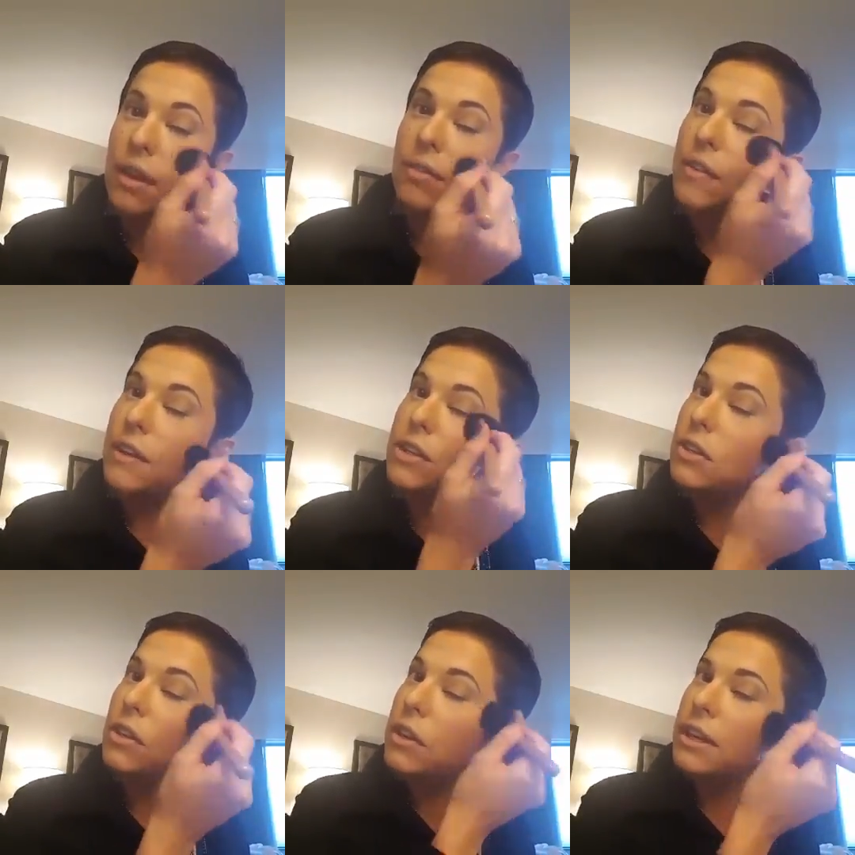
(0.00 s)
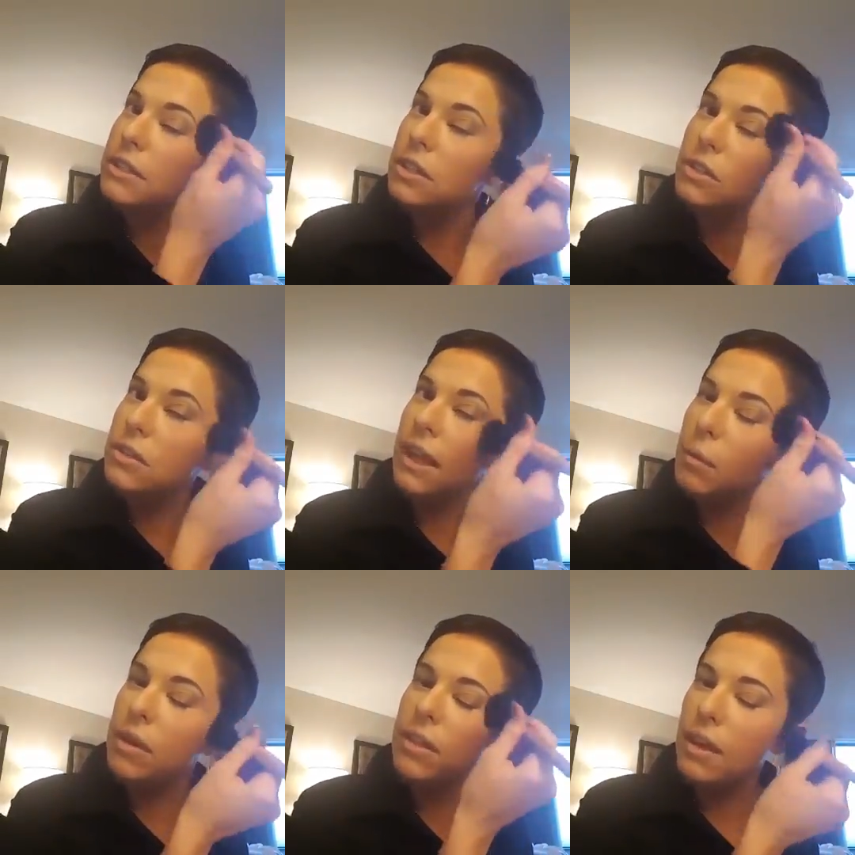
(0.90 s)
finished look is to do
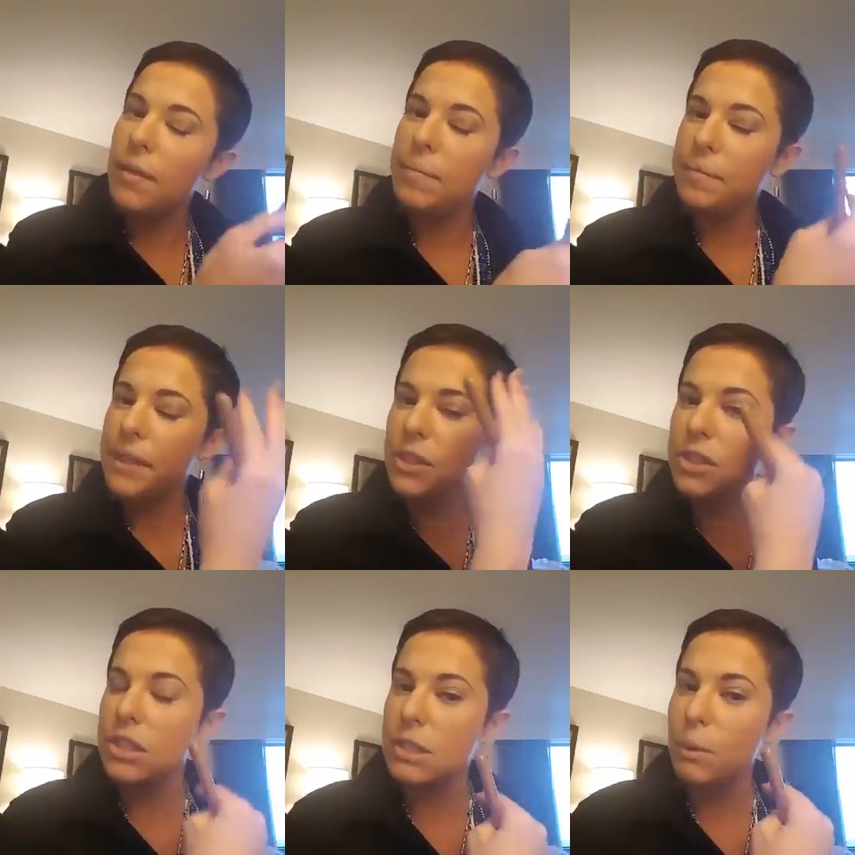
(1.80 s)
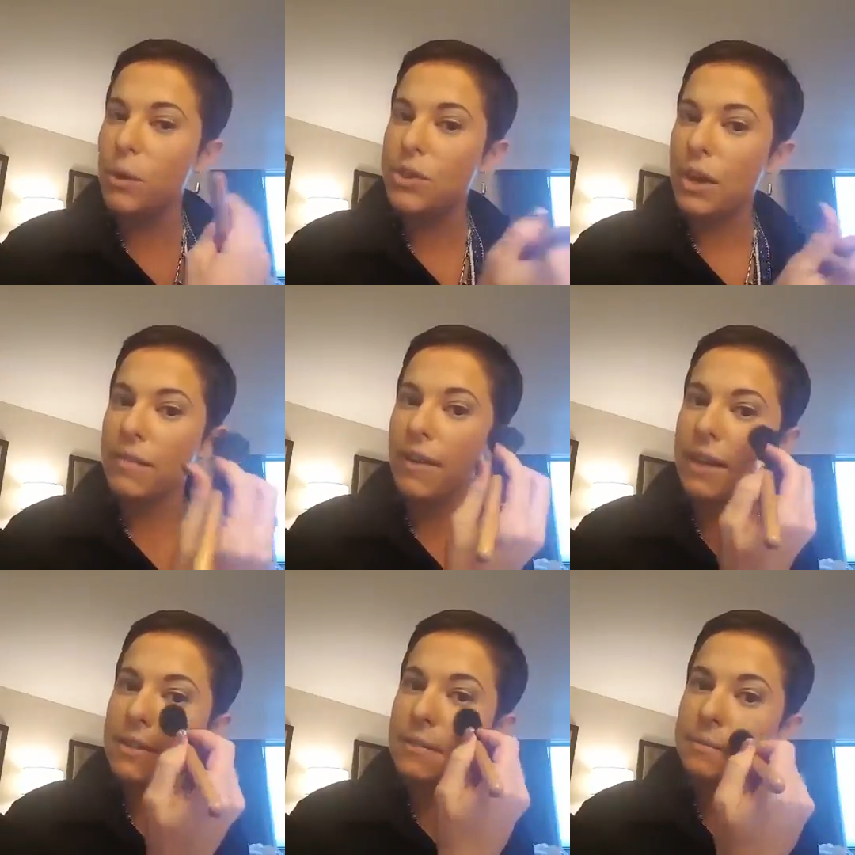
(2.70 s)
that with just a smooth straight
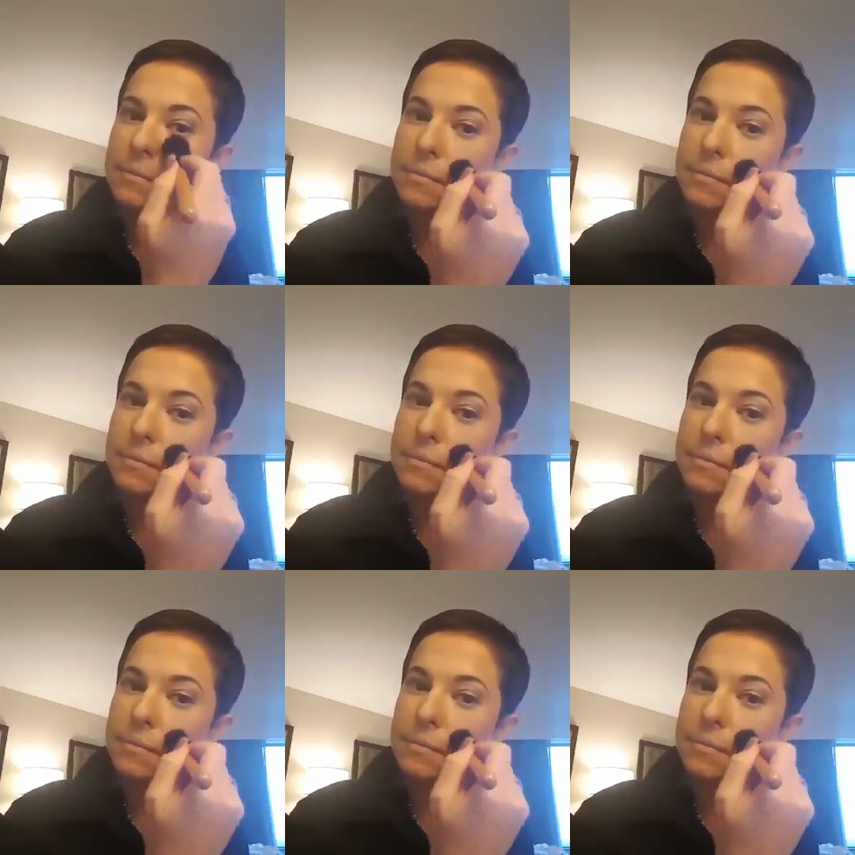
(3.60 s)
face.